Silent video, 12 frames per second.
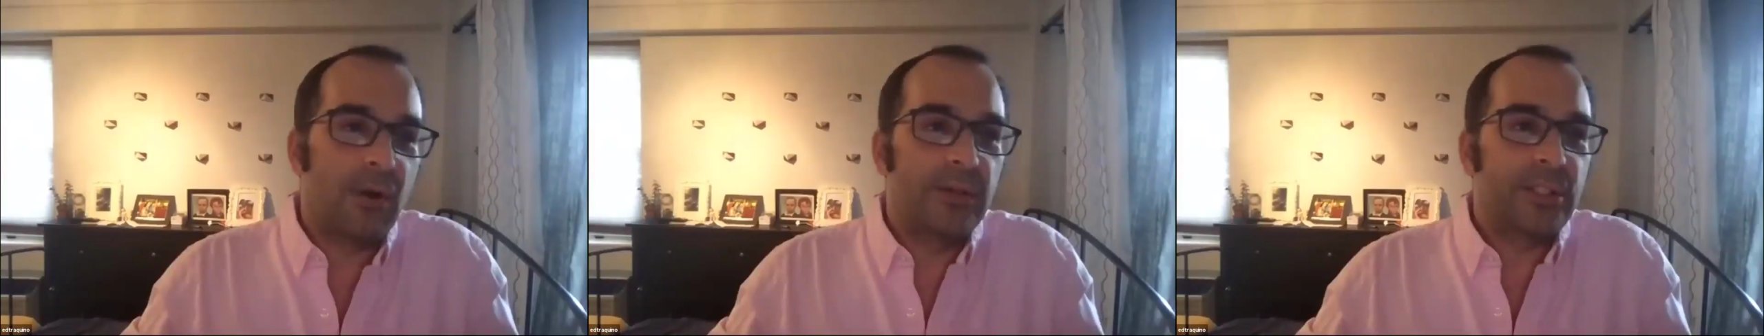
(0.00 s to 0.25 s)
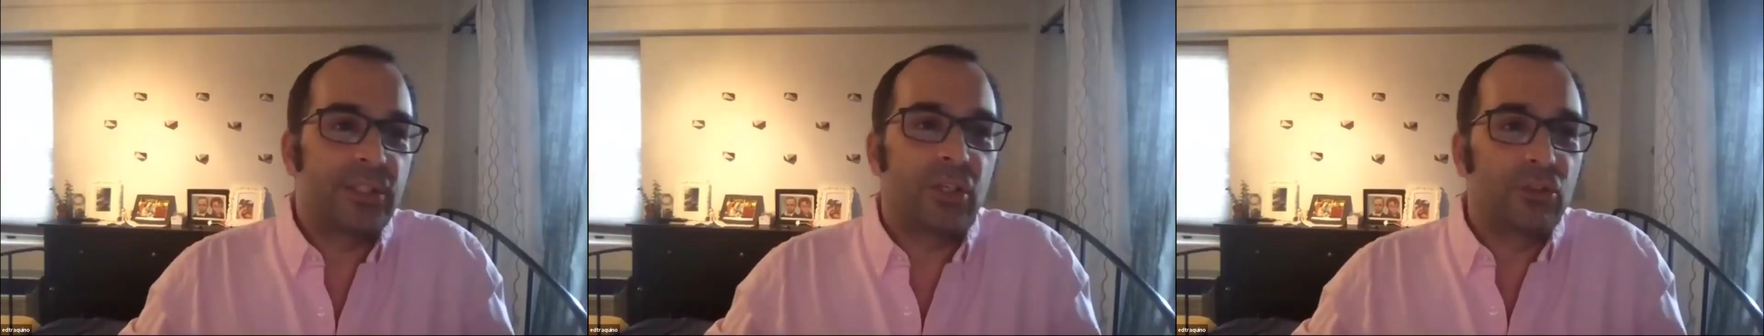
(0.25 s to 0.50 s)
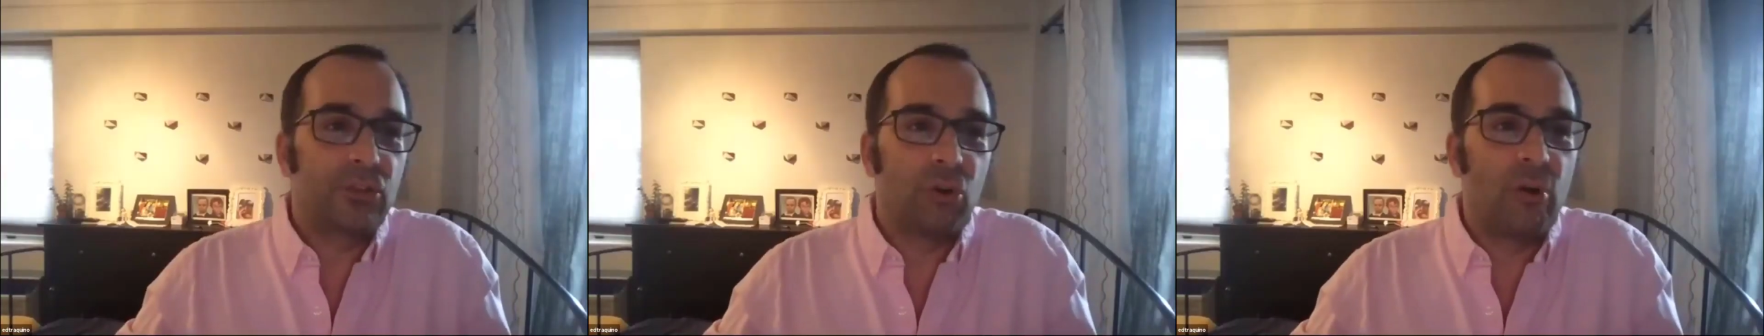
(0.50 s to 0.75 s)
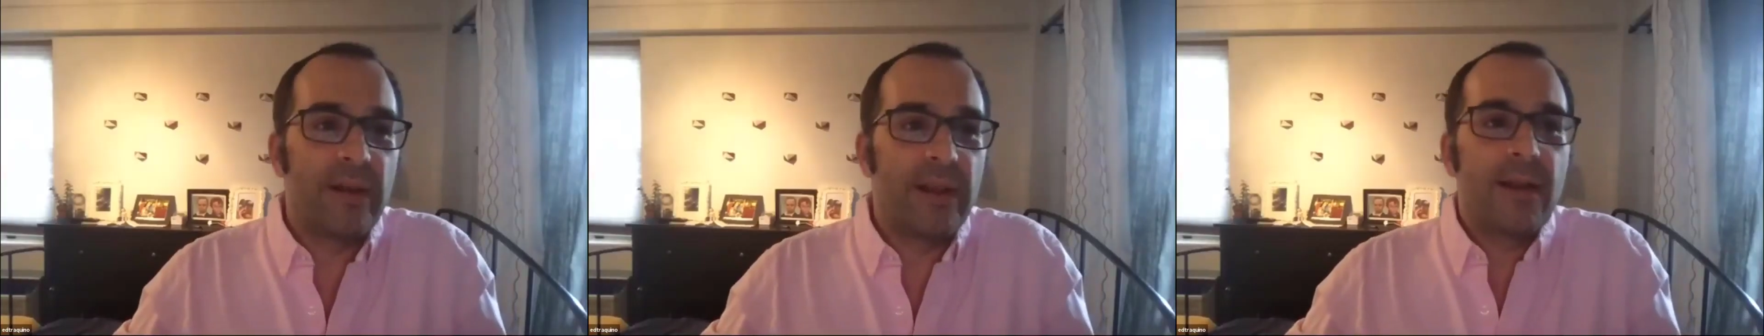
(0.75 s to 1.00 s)
I just got to
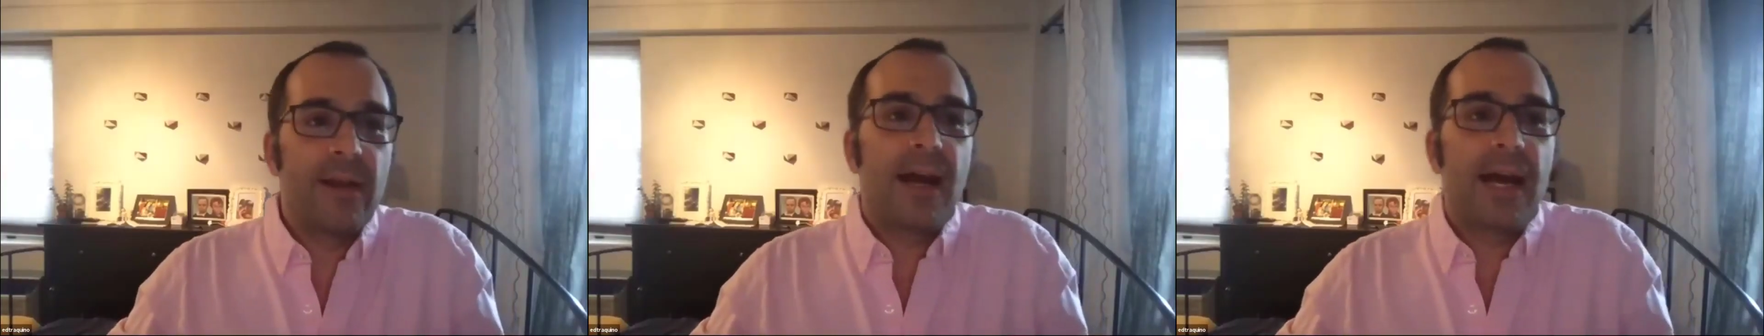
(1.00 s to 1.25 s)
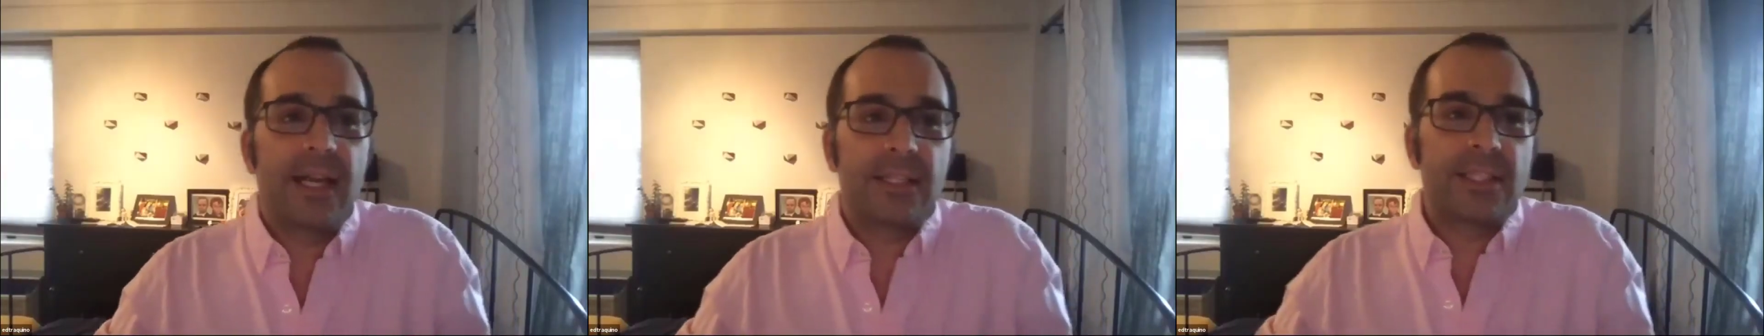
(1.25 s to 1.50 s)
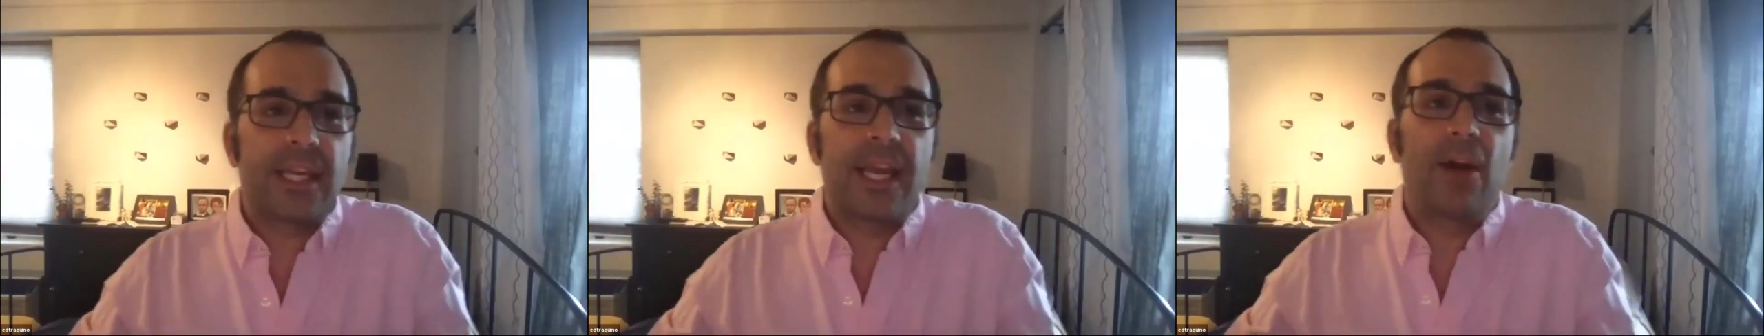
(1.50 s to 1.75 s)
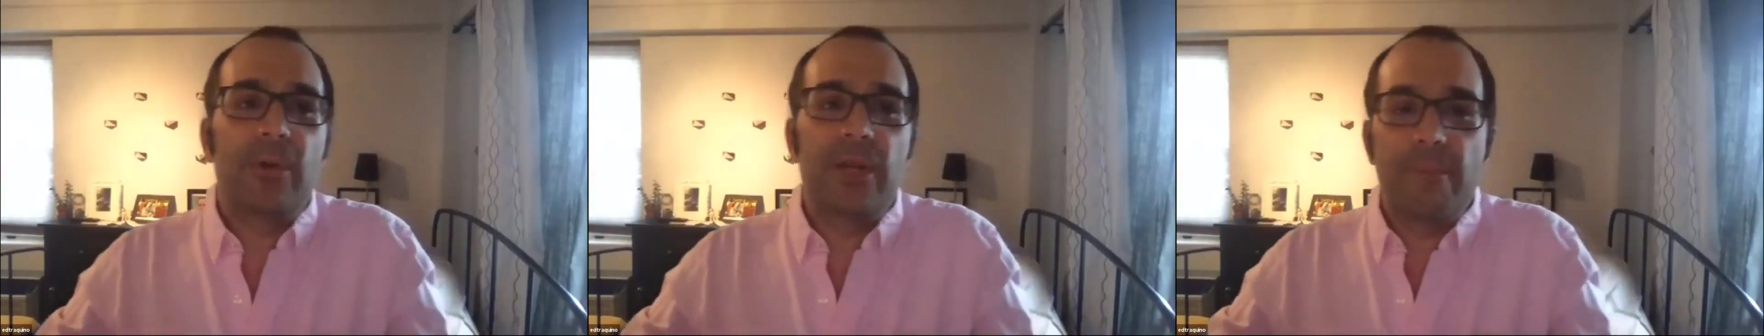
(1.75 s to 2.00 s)
draw it, and to
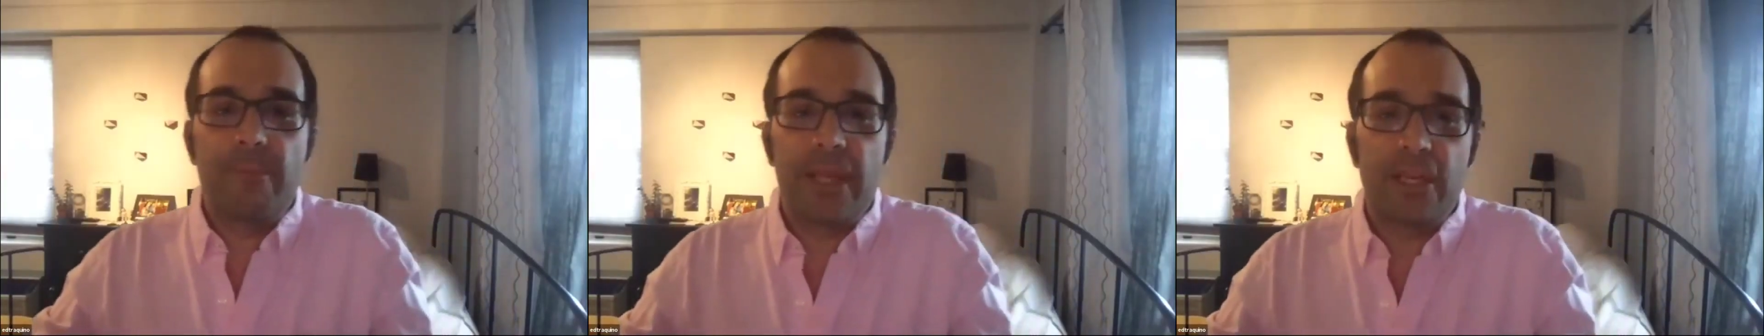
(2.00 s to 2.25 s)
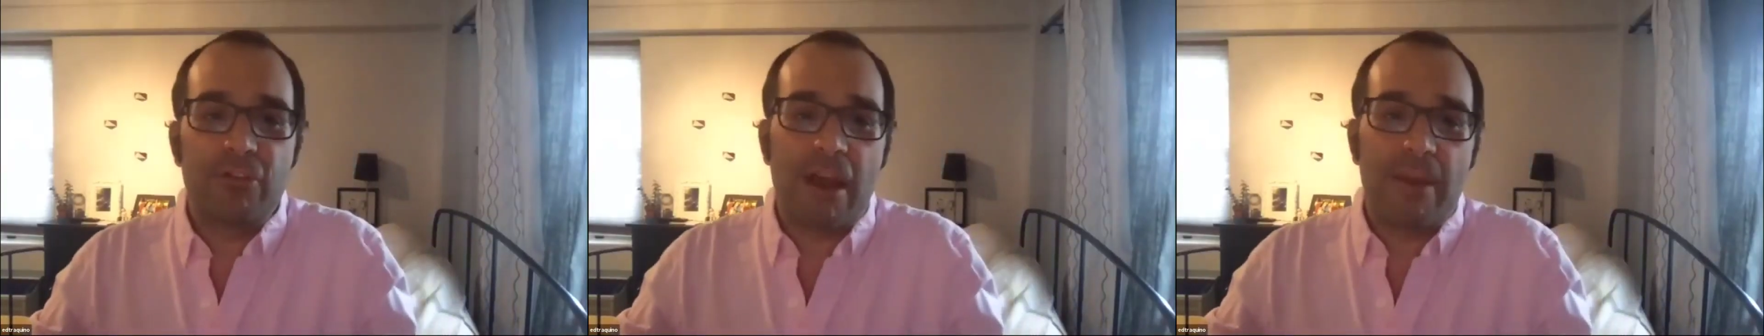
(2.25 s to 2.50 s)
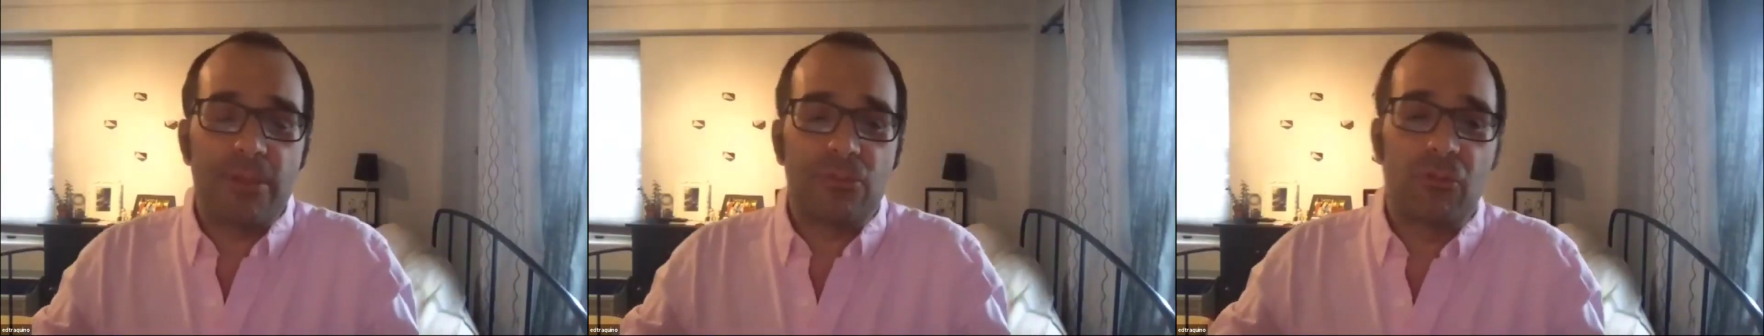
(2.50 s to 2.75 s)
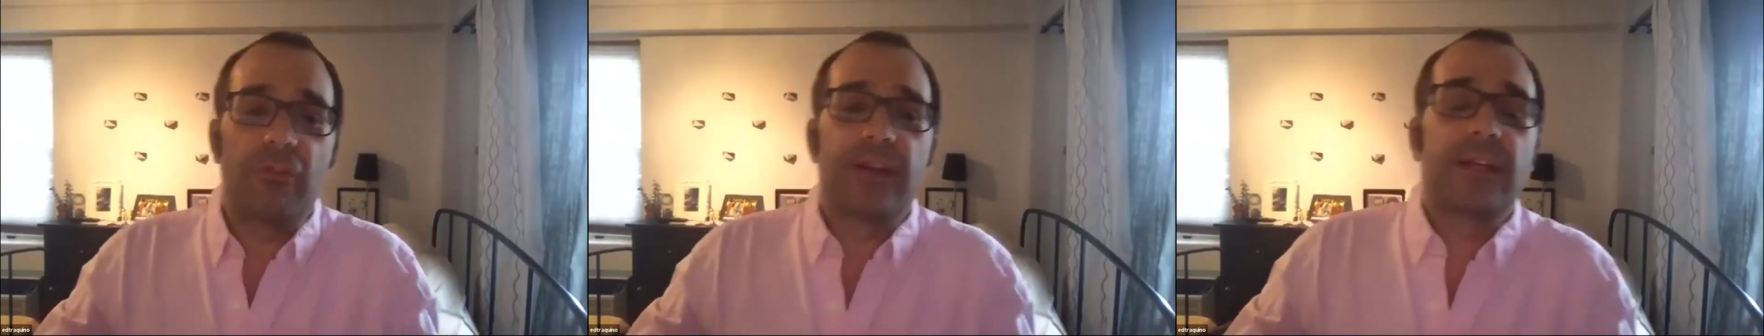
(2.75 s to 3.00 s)
hell with it being crappy
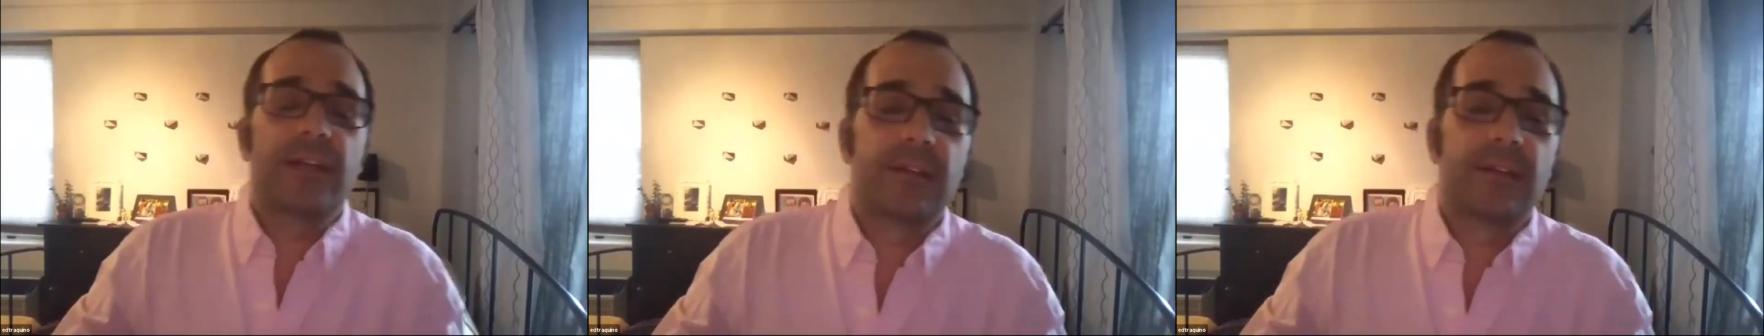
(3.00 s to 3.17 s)
drawing.